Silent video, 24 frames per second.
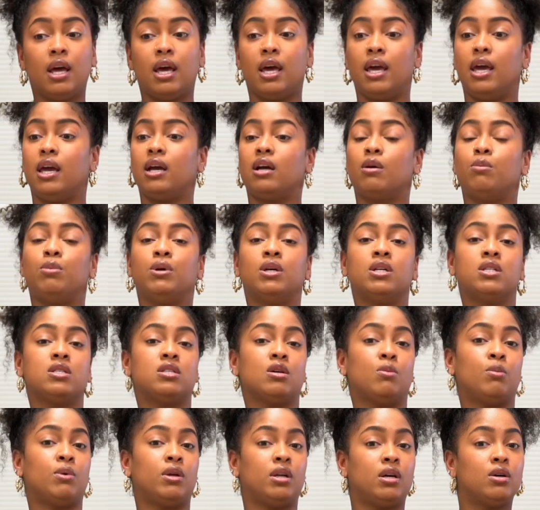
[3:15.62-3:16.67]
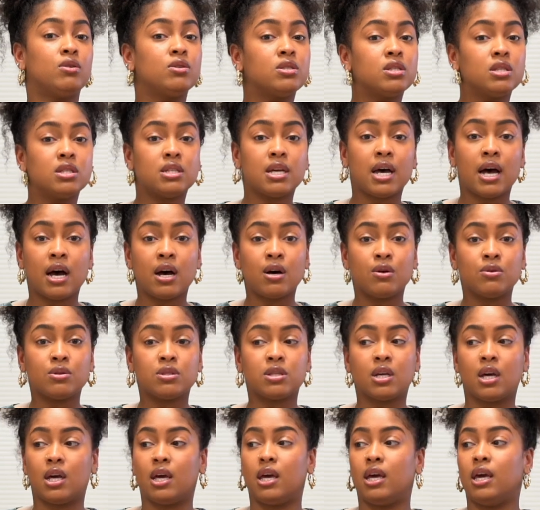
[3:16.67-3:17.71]
It could be in someone else's house.
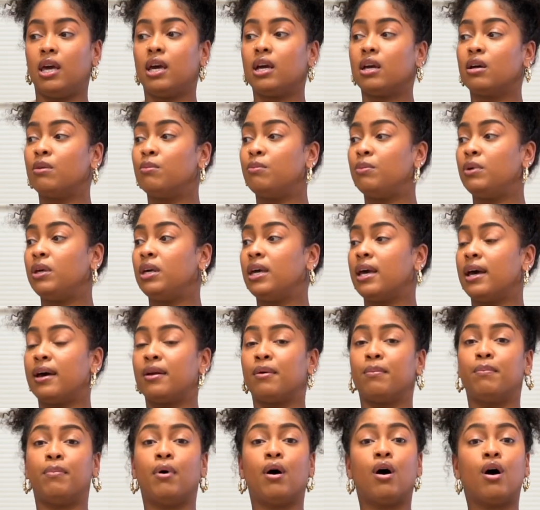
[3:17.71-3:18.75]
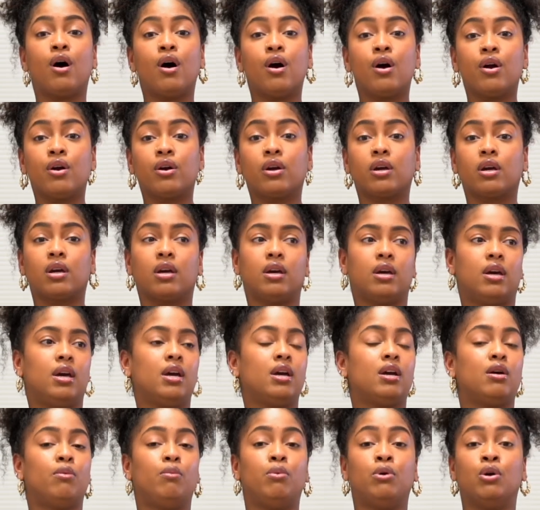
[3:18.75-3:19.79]
It could be at a park. It
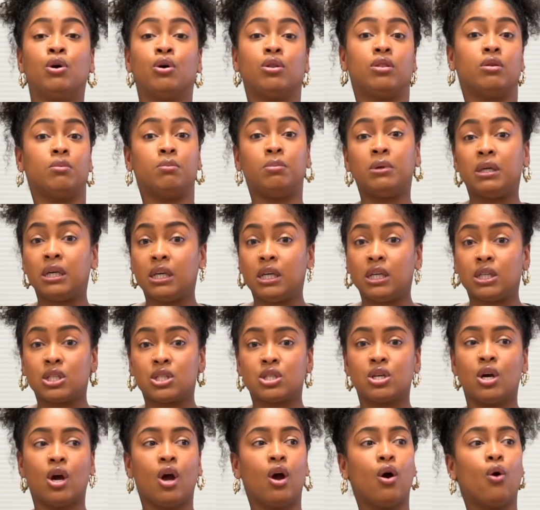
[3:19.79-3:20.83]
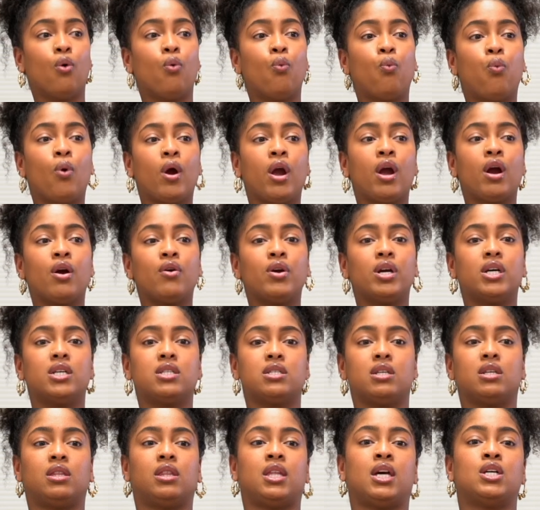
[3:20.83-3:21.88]
could be on the beach. Where is
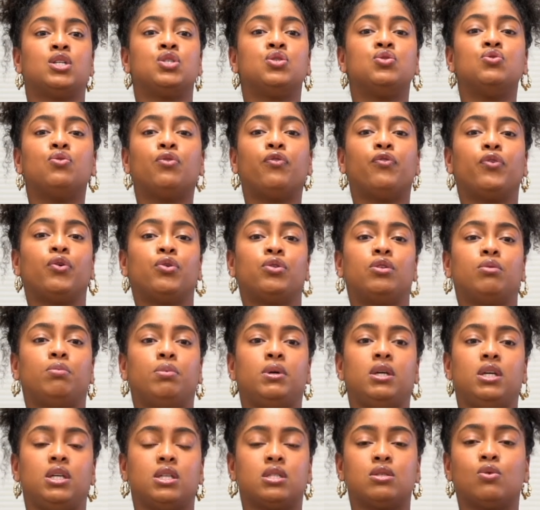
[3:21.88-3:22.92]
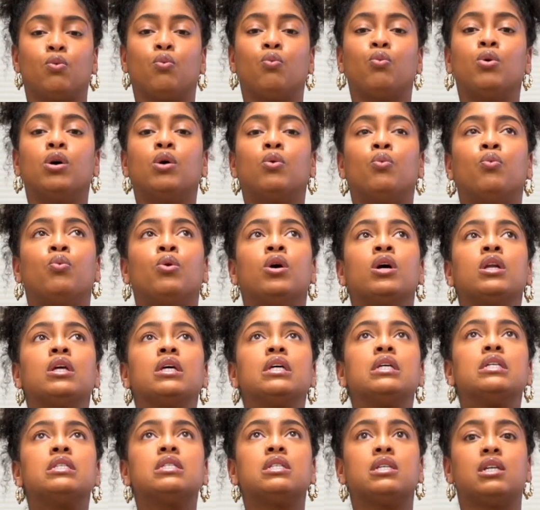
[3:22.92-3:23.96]
it that you feel the peace? What
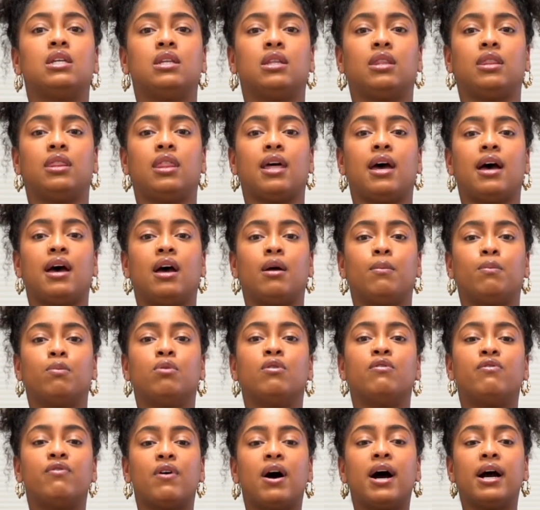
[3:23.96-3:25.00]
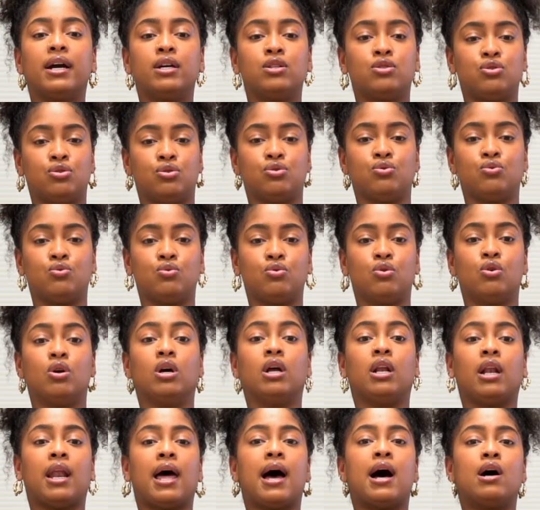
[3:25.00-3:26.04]
is it that provides you or
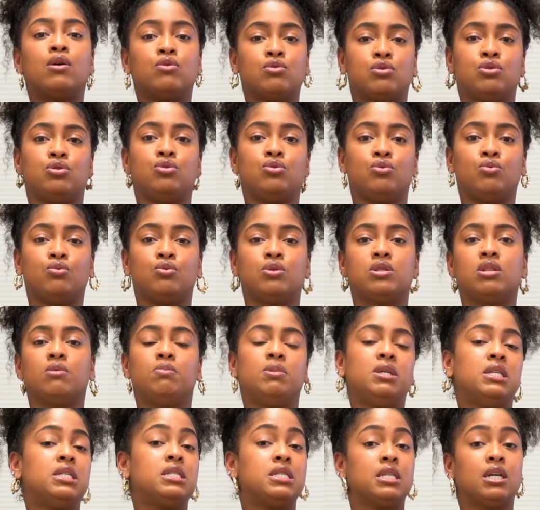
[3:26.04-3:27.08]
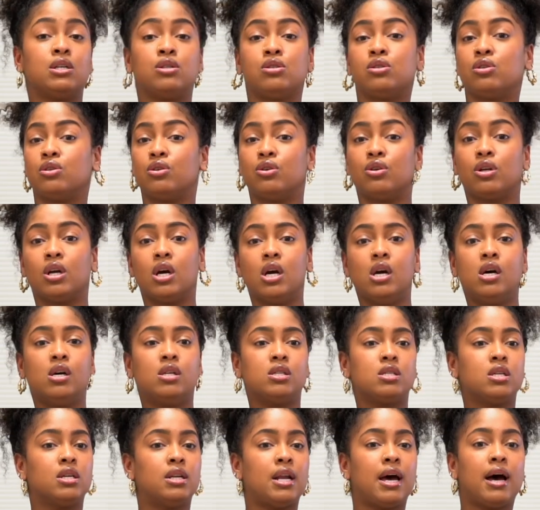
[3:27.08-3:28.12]
allows you to be centered,
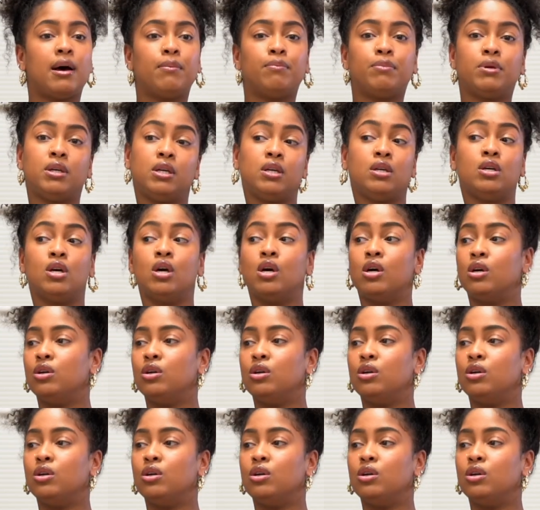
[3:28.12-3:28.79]
to not be,